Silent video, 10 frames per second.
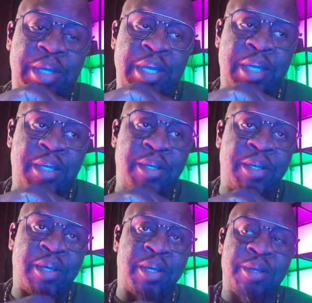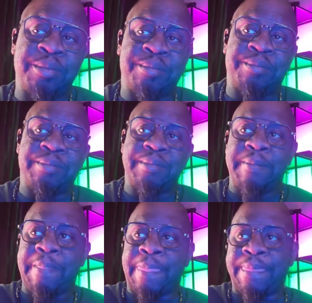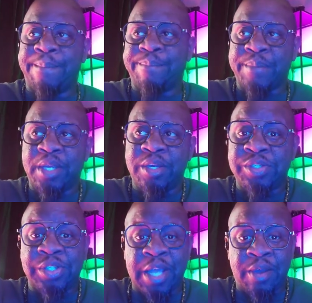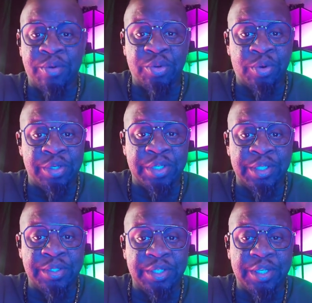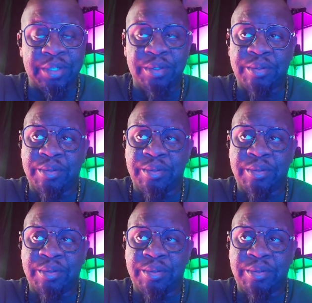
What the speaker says: in sound or intensity,